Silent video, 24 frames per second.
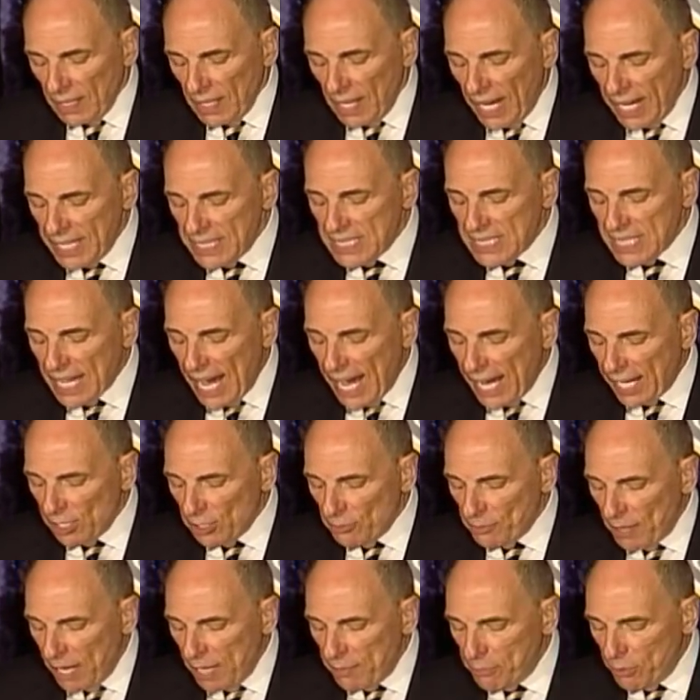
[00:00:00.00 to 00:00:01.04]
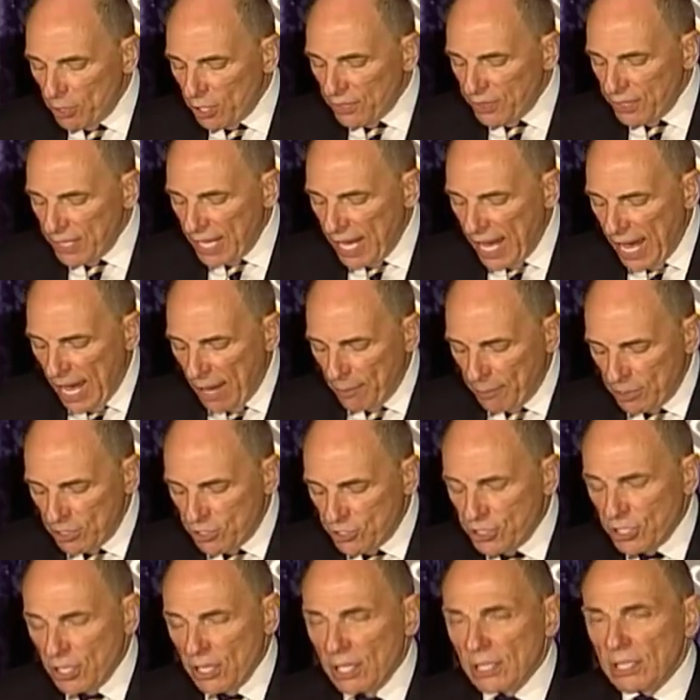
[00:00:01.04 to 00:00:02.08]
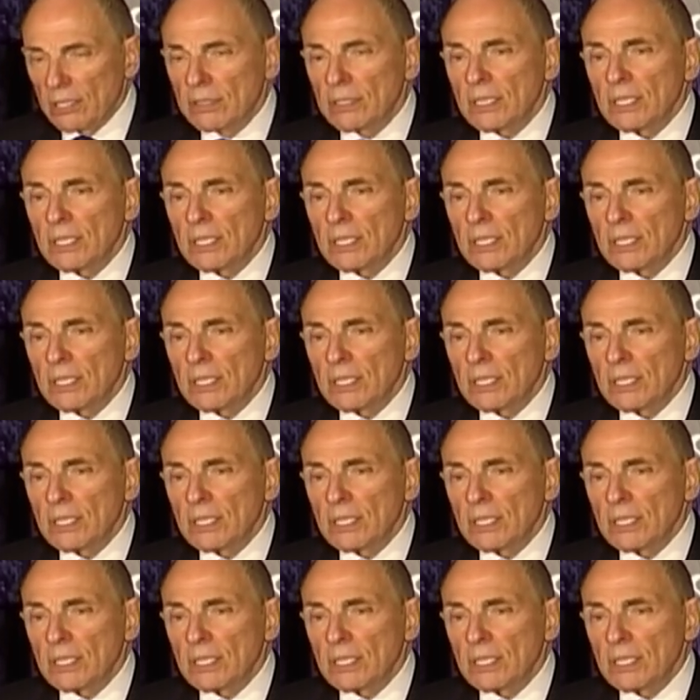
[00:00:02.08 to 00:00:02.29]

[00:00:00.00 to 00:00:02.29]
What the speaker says: I titled my book, The Amateur,